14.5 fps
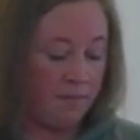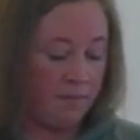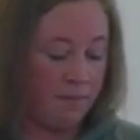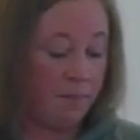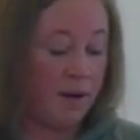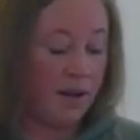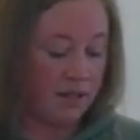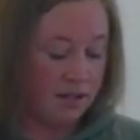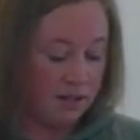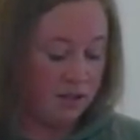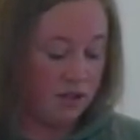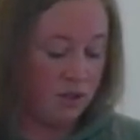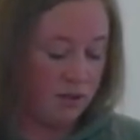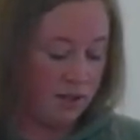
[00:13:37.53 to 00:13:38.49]
but
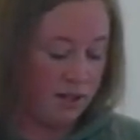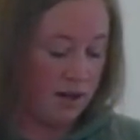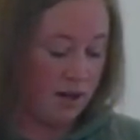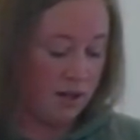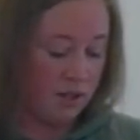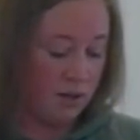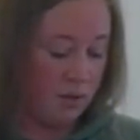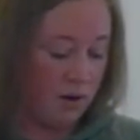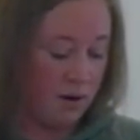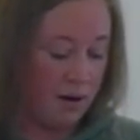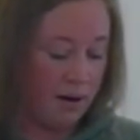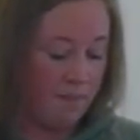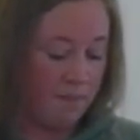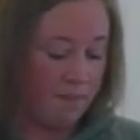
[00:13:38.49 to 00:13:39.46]
choosing not to
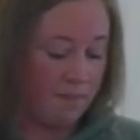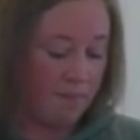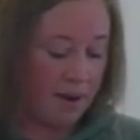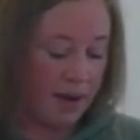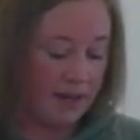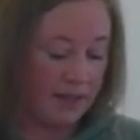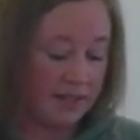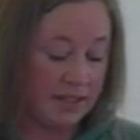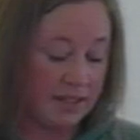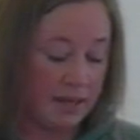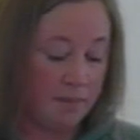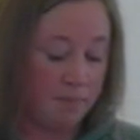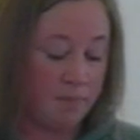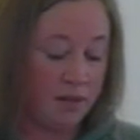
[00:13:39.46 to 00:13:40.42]
worry by
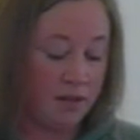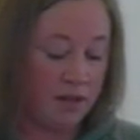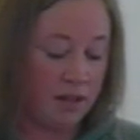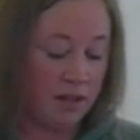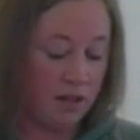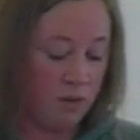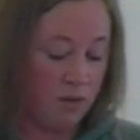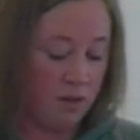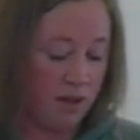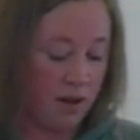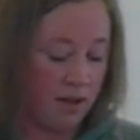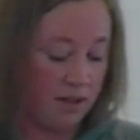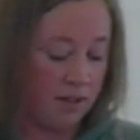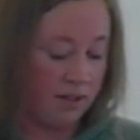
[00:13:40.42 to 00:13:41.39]
instead building new
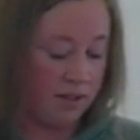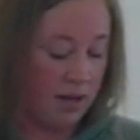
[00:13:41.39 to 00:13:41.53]
thoughts,